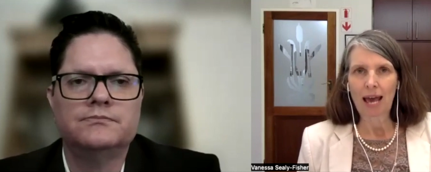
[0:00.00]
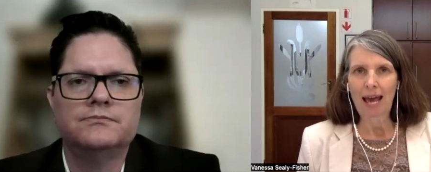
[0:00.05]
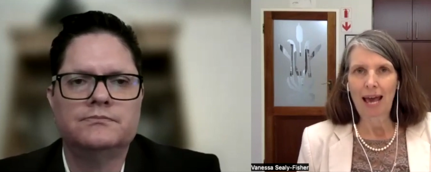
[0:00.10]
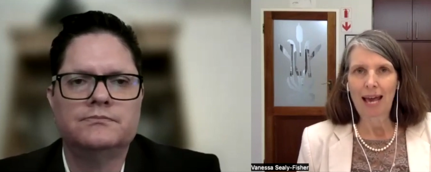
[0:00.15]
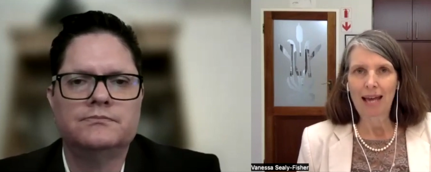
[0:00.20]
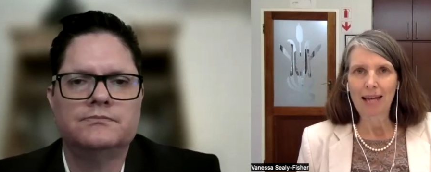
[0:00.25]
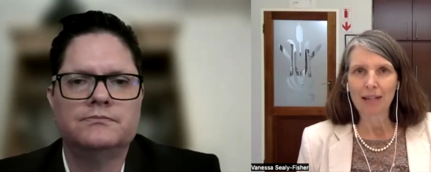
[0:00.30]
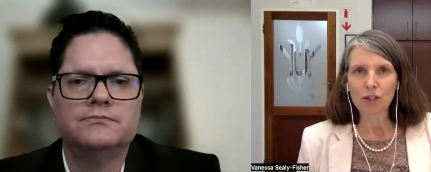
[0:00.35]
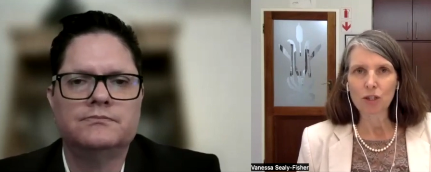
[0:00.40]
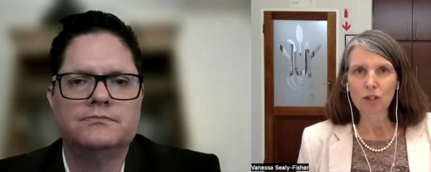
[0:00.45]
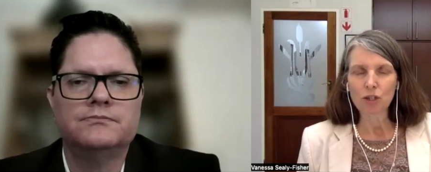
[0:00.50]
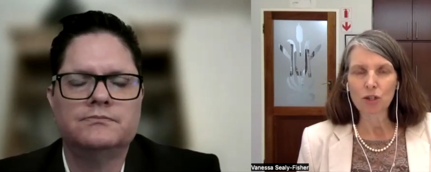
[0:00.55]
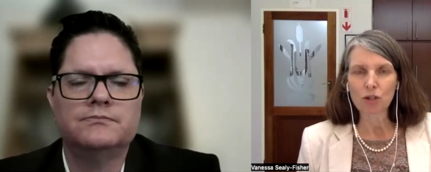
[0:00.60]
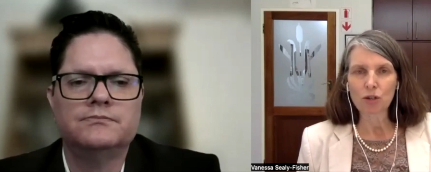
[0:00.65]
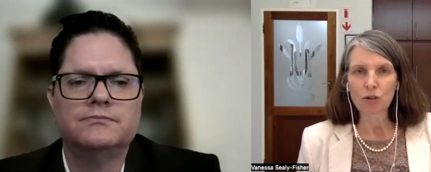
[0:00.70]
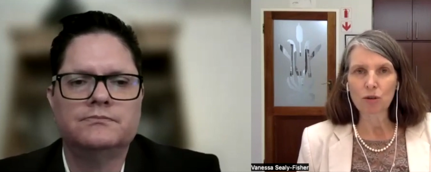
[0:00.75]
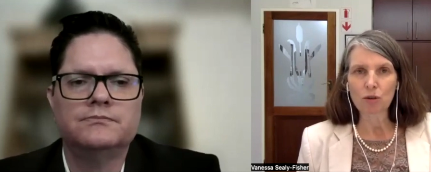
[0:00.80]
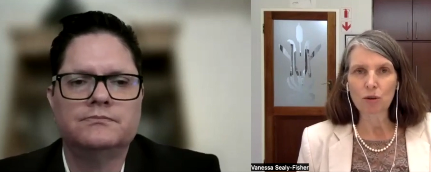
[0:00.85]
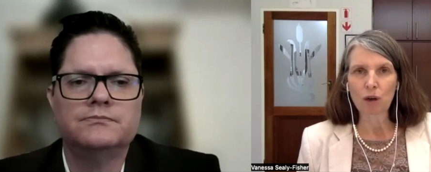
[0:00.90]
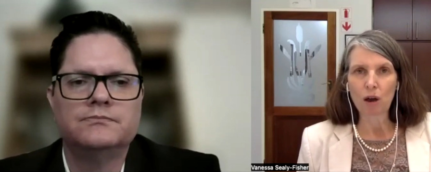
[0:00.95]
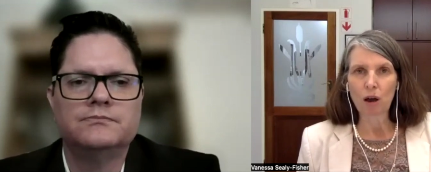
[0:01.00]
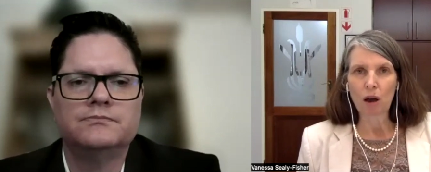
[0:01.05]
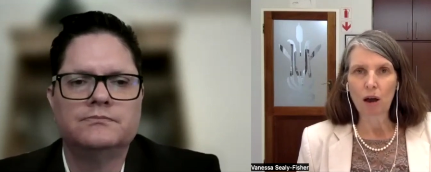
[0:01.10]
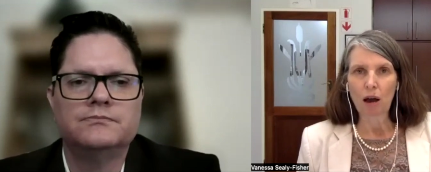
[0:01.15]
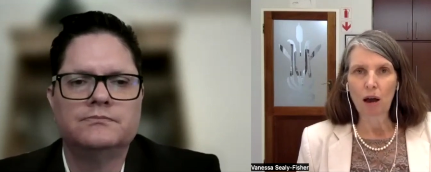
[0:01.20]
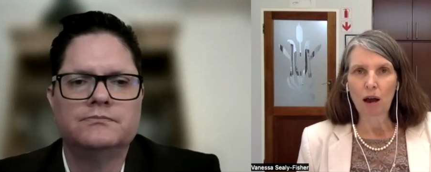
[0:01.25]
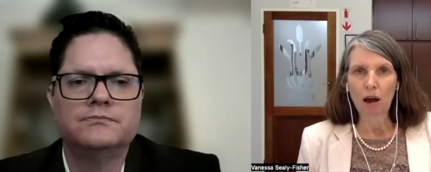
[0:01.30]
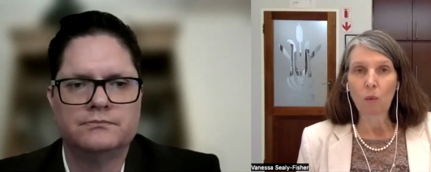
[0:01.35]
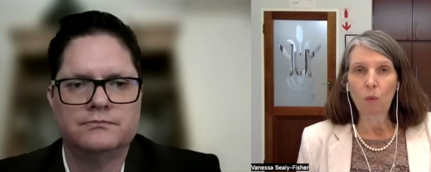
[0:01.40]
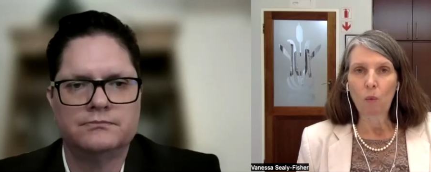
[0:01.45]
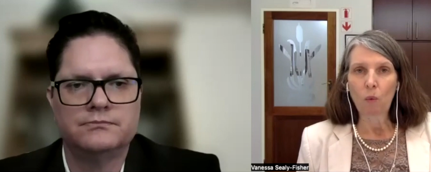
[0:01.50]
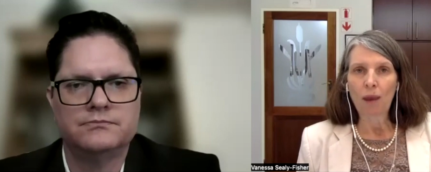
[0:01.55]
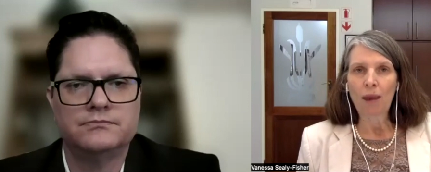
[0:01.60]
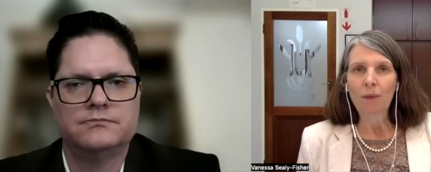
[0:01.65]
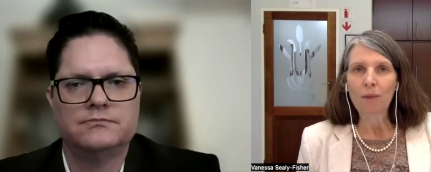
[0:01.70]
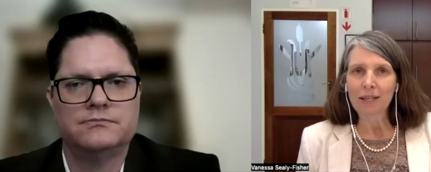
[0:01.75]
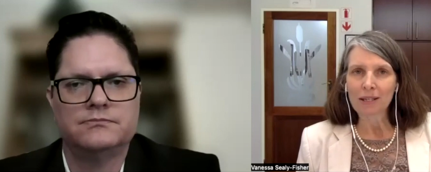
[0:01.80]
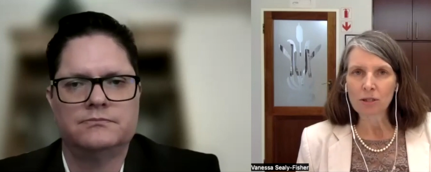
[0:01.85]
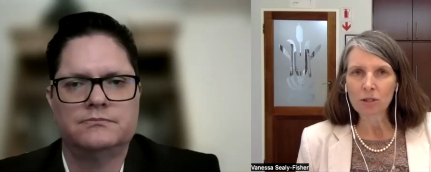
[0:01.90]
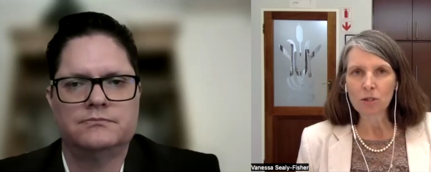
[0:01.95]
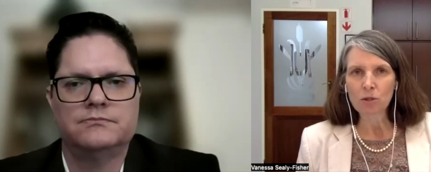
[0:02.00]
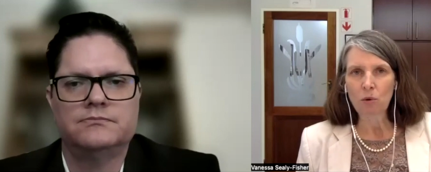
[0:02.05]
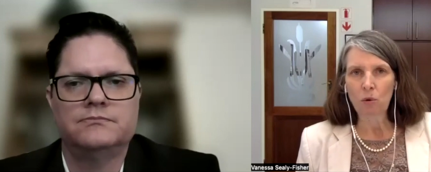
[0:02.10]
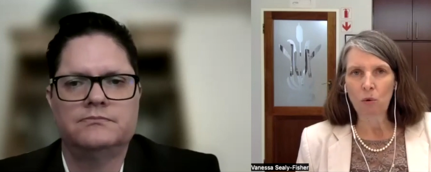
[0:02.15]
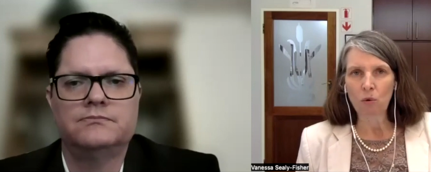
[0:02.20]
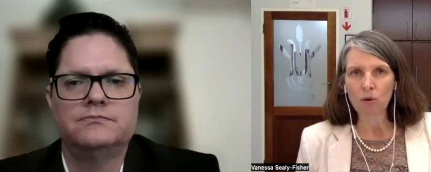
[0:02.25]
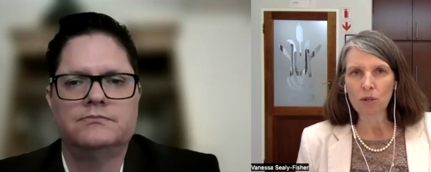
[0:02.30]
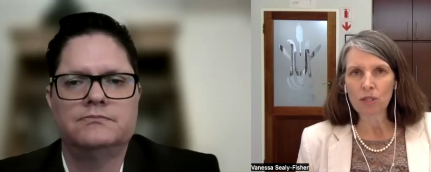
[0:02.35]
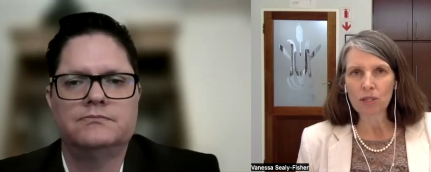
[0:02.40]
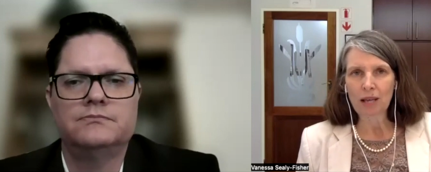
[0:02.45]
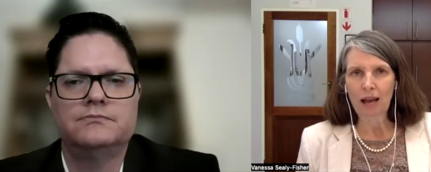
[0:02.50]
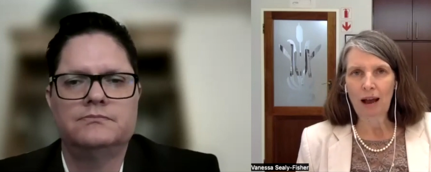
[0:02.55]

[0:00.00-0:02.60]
Speaker 1: as to where we source